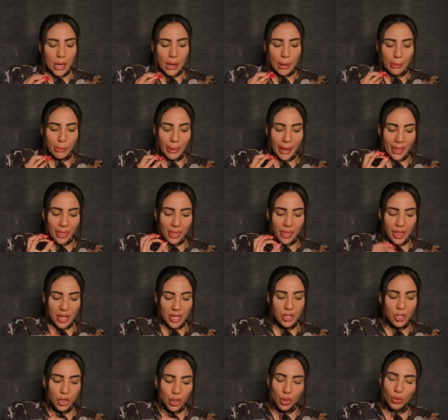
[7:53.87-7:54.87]
But
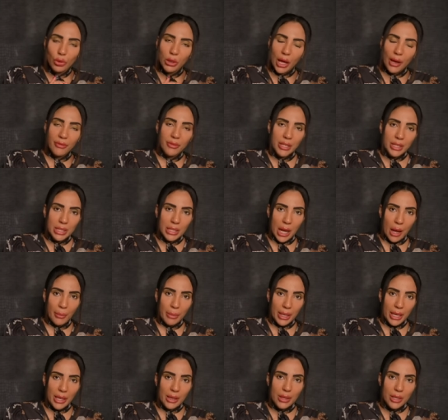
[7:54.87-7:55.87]
this new love that's
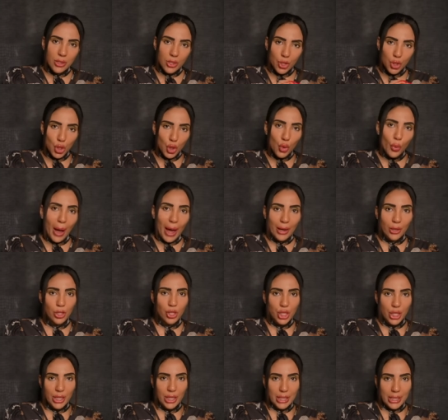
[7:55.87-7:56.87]
coming in, this new
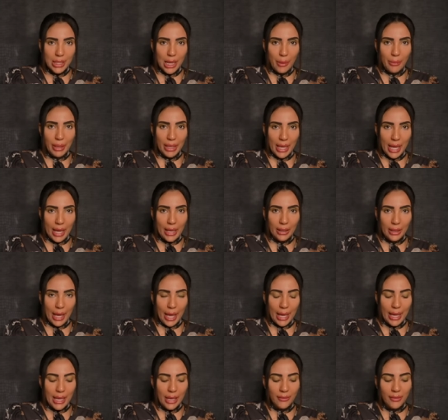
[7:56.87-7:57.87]
energy that's coming in,
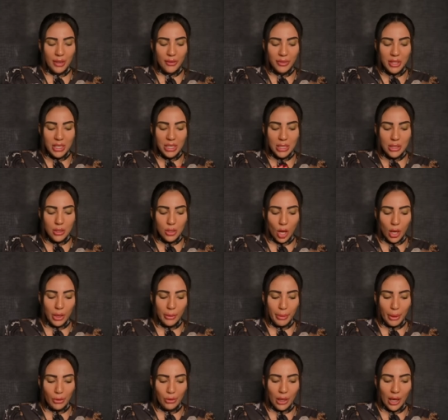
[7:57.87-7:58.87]
okay, even if this is not
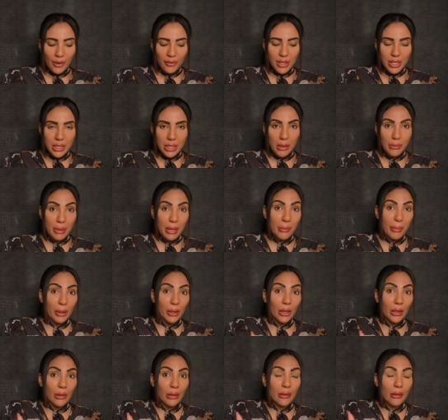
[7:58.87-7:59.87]
about love, this could be
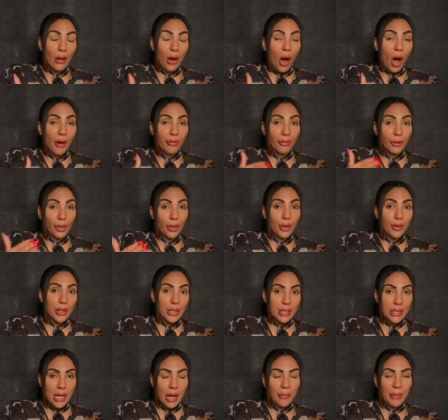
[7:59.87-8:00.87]
about an offer
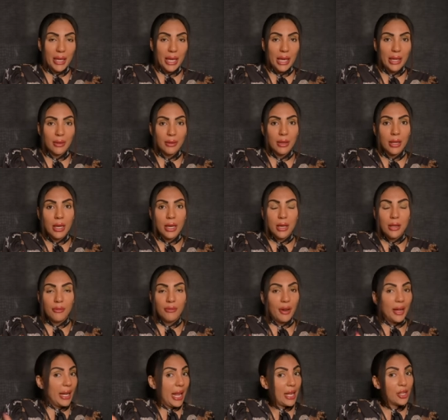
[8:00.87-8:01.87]
that's coming in
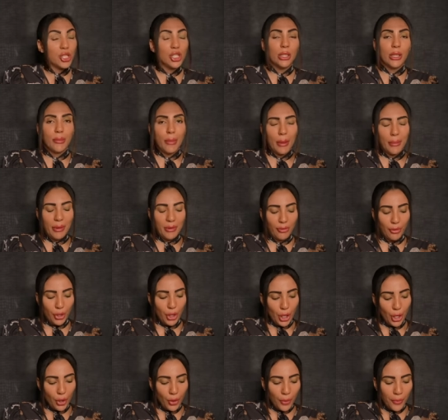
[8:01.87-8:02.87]
financially, maybe for
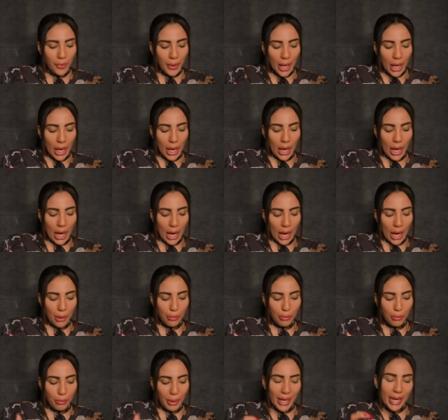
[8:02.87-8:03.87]
you.
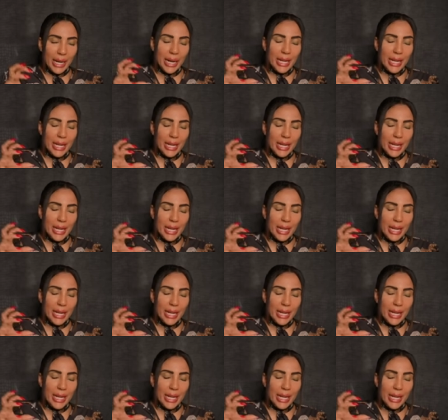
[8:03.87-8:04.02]
Um, but it